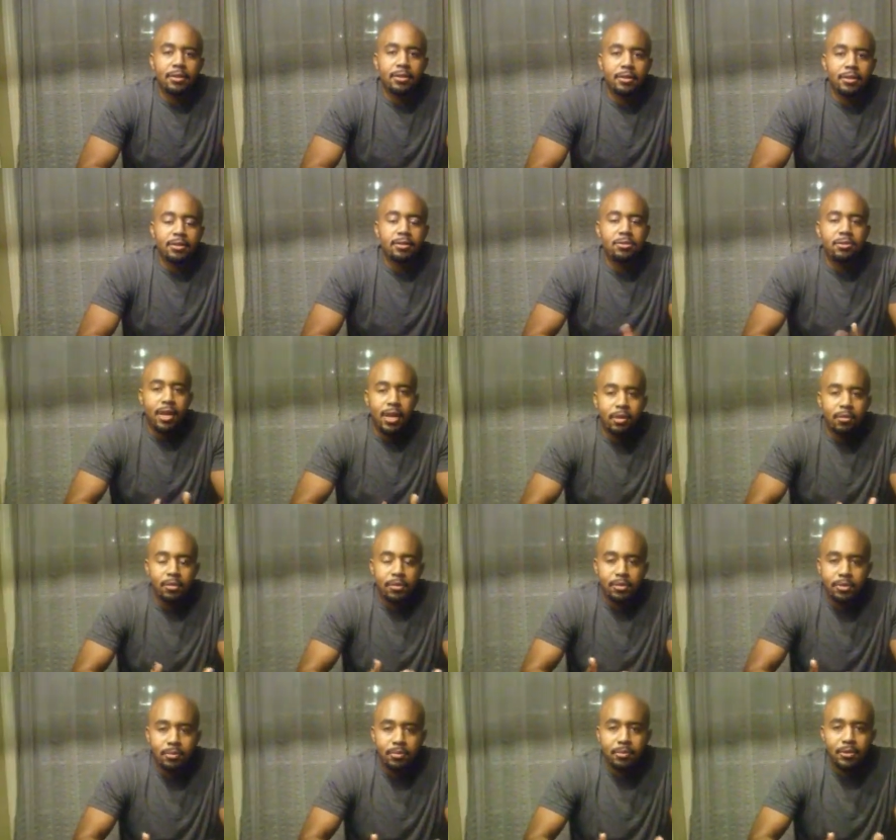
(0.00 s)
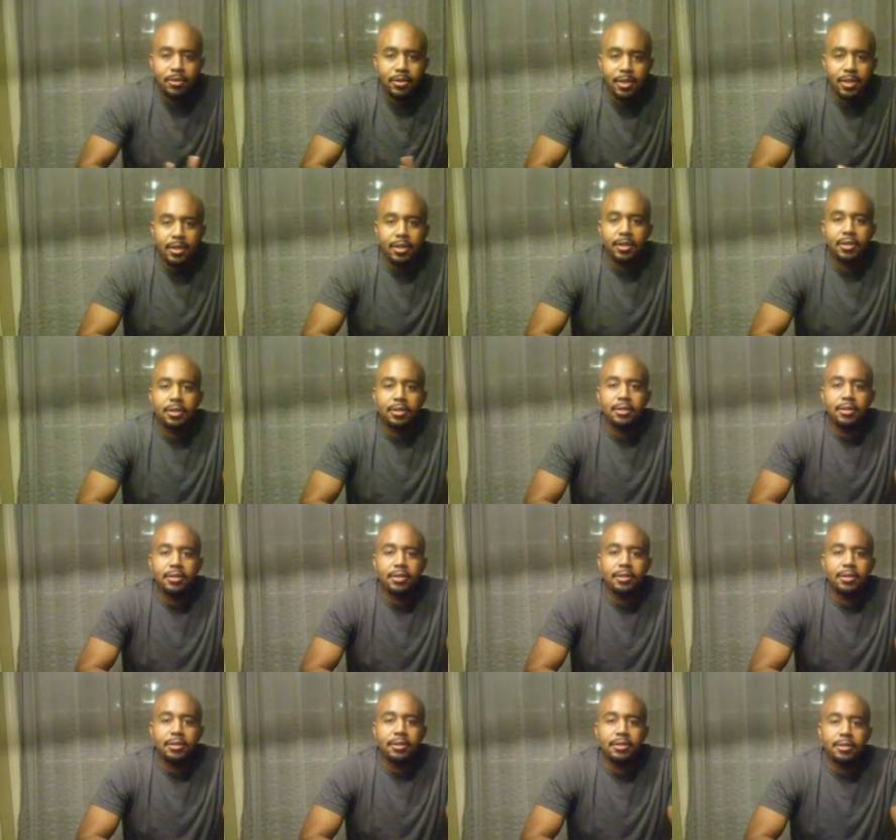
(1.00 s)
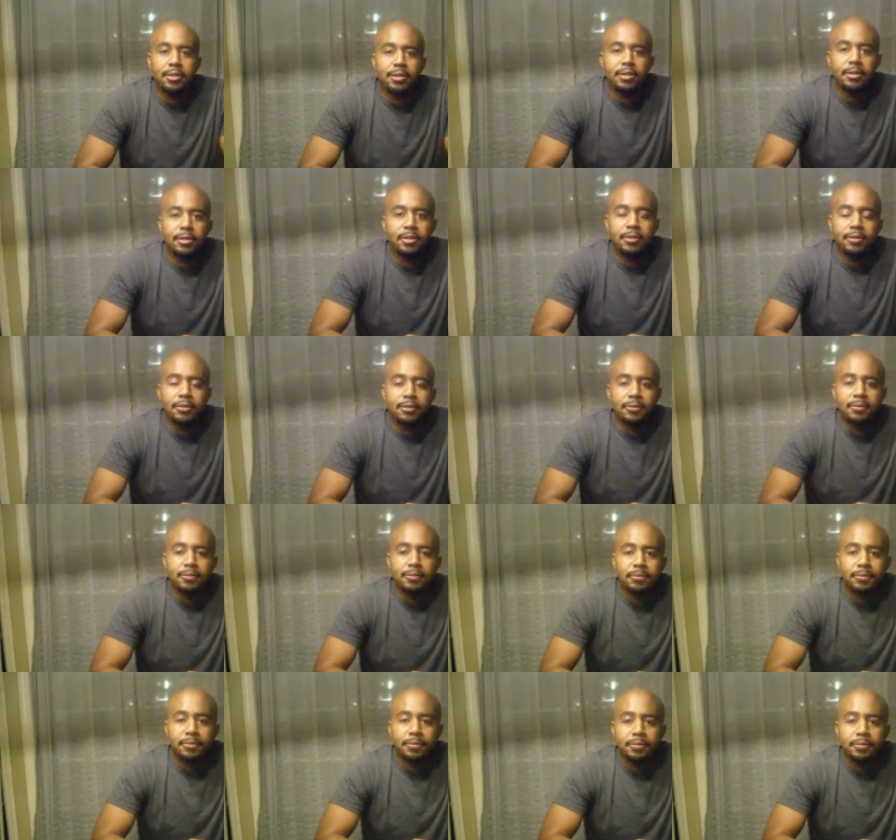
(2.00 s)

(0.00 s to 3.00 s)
You attract what you present. Okay, okay.